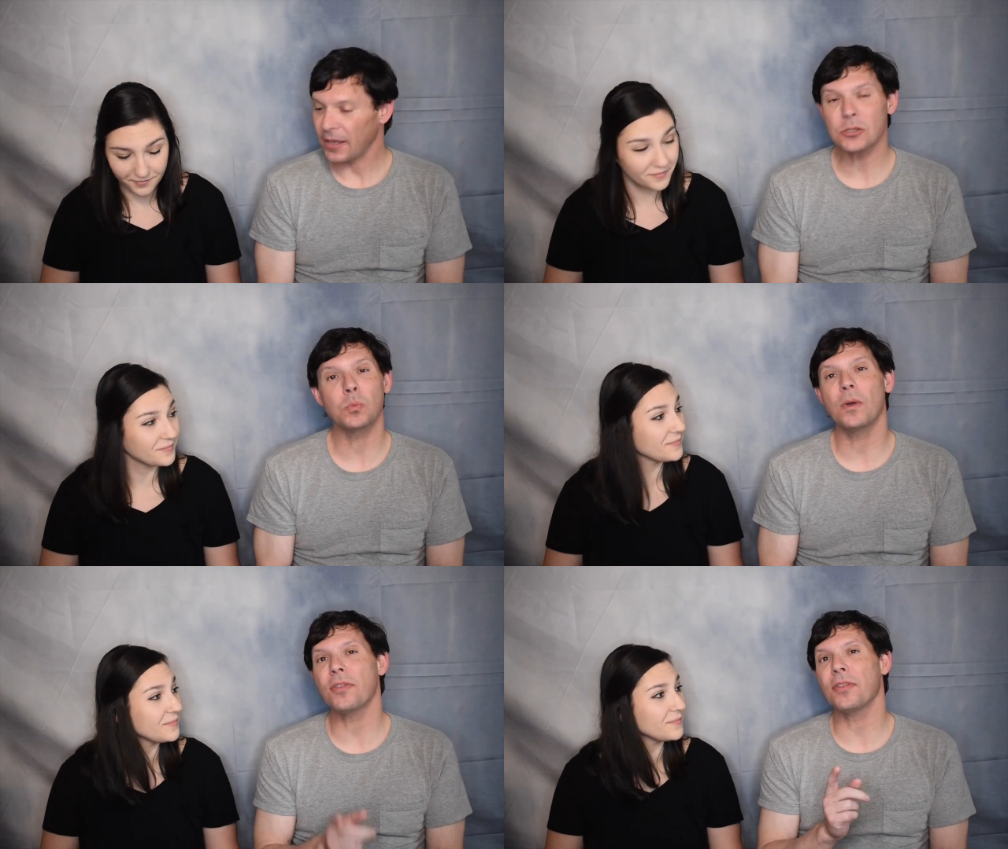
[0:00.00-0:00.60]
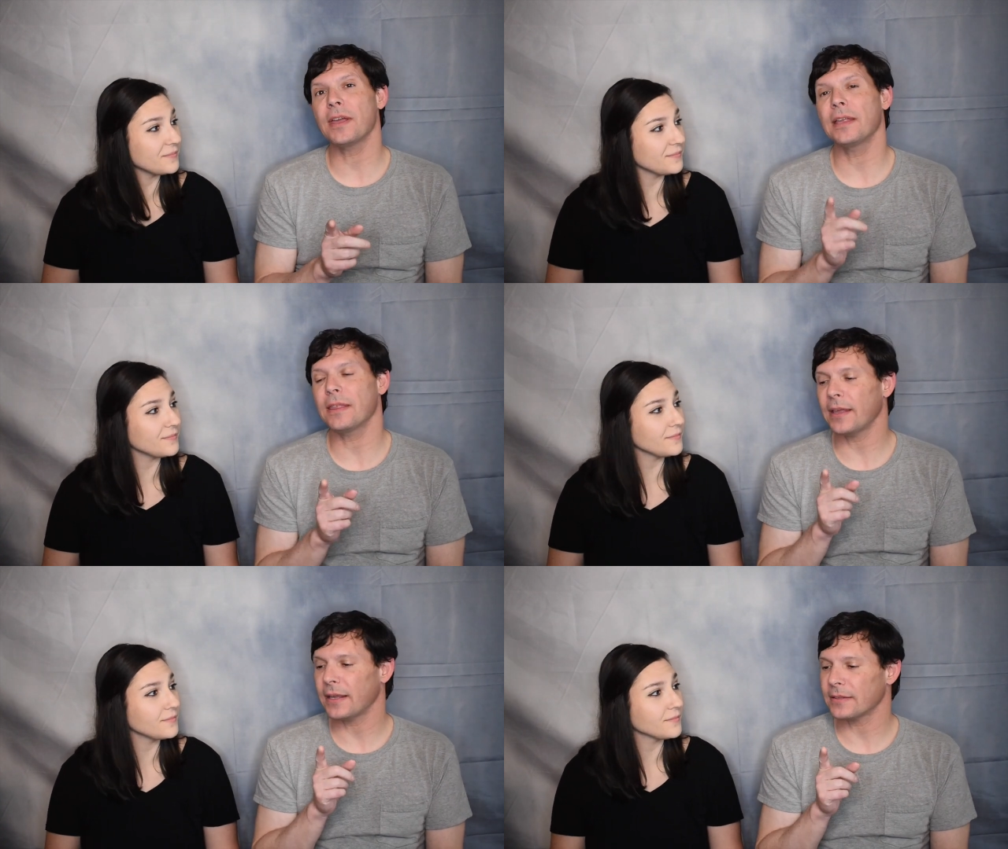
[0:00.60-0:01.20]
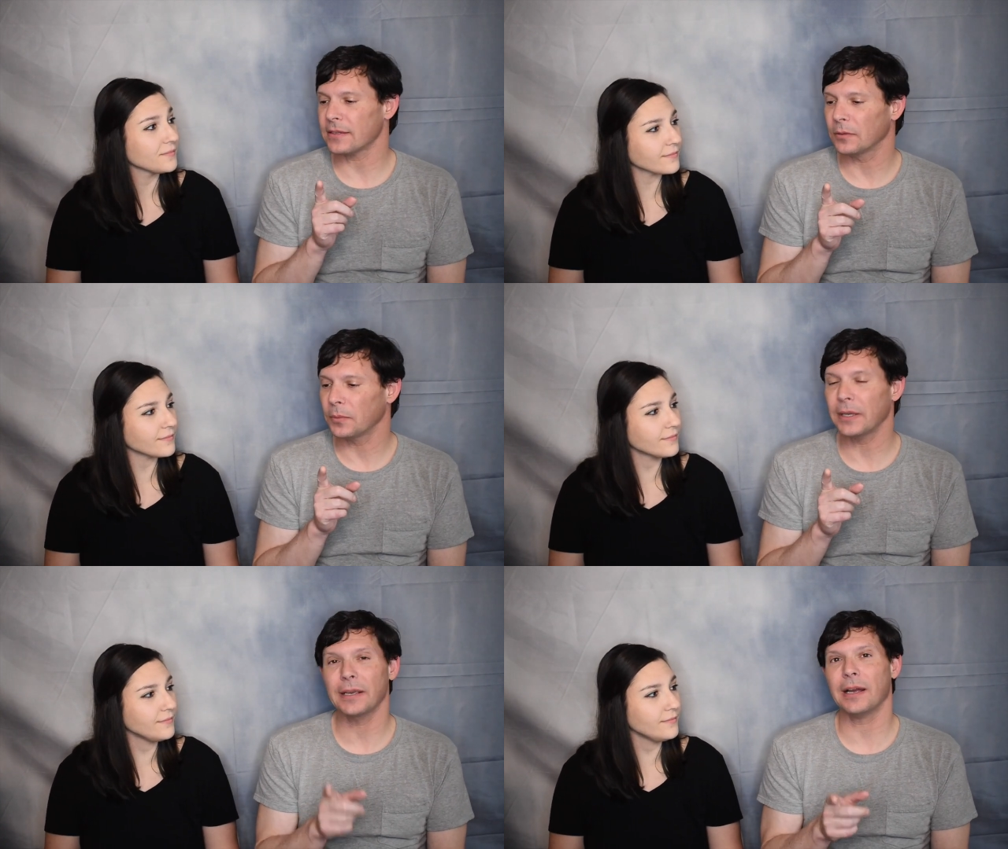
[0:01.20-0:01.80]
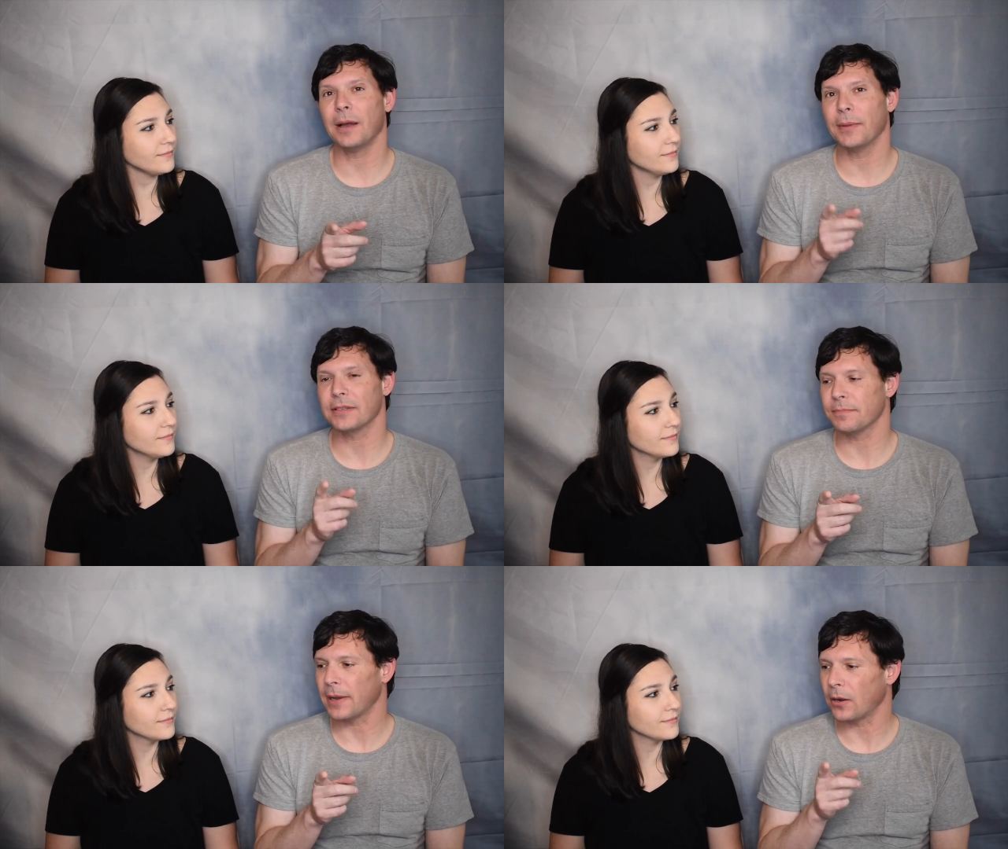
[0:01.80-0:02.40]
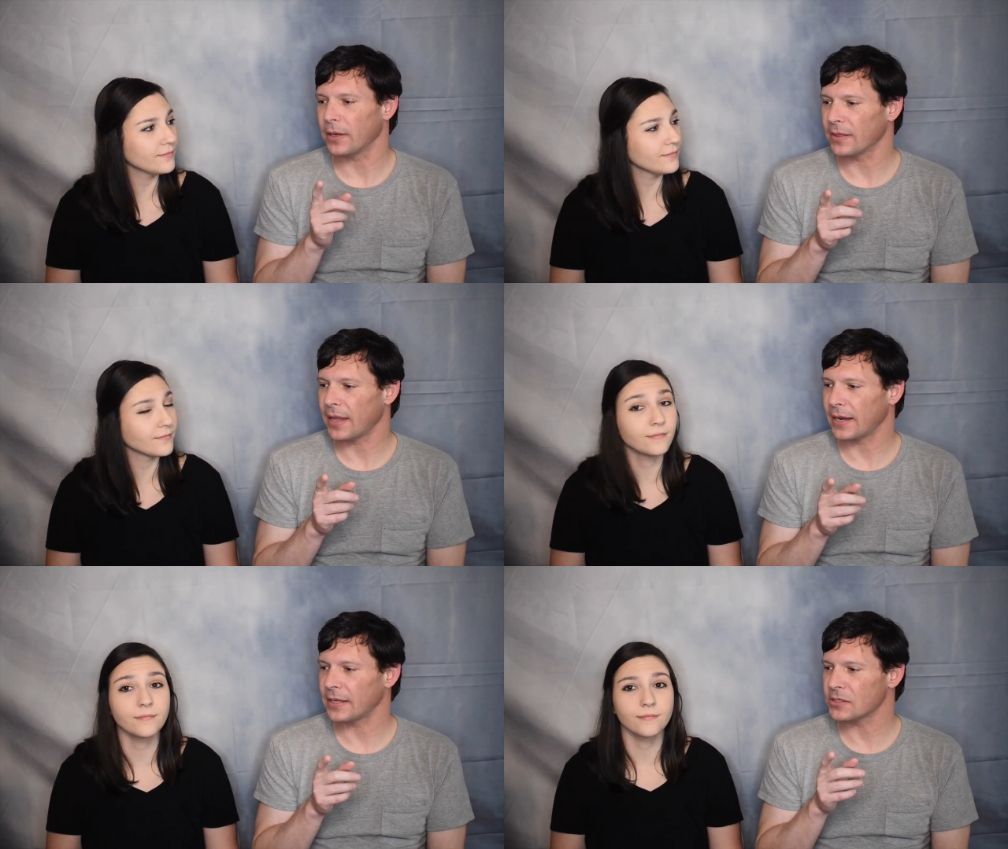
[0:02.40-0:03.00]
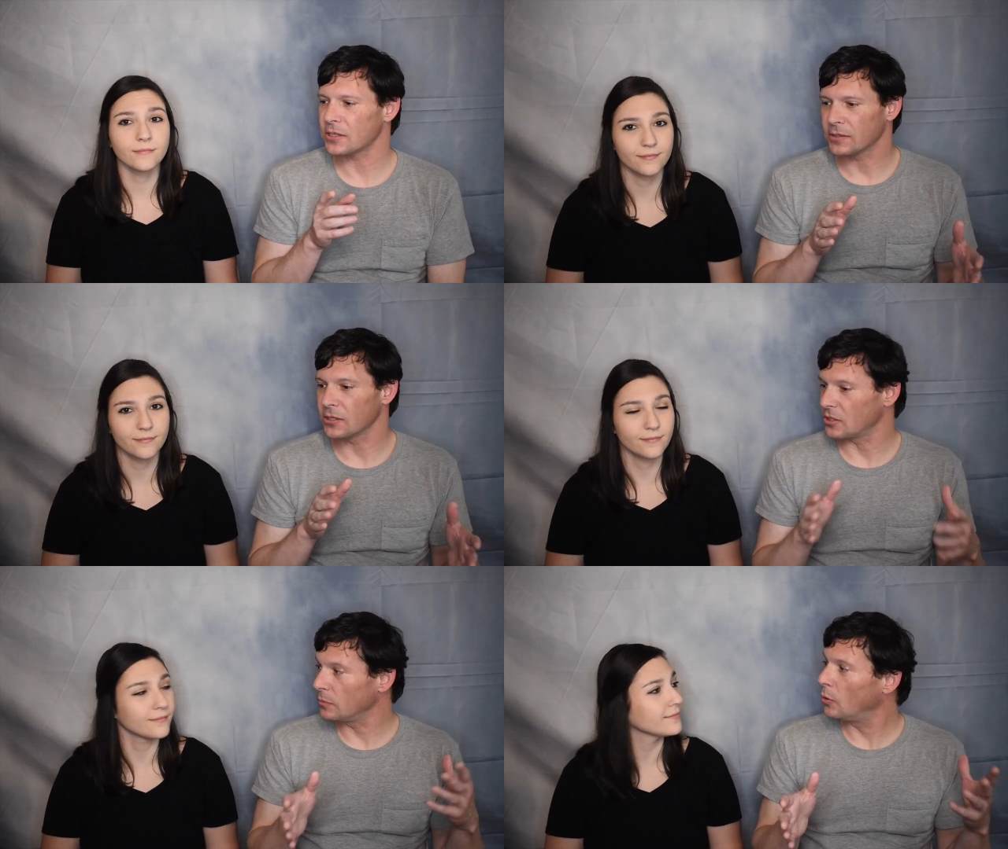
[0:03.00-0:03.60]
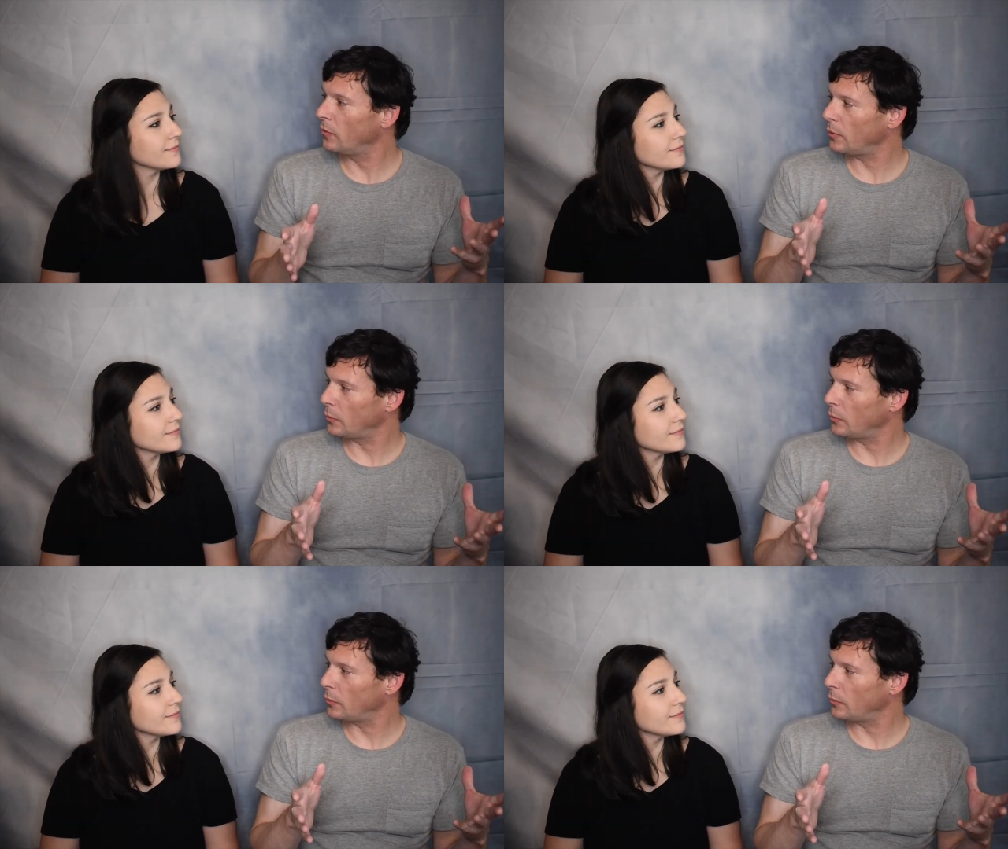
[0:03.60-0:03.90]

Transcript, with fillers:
Speaker 1: That's one thing that we can comment about, and that is since the movie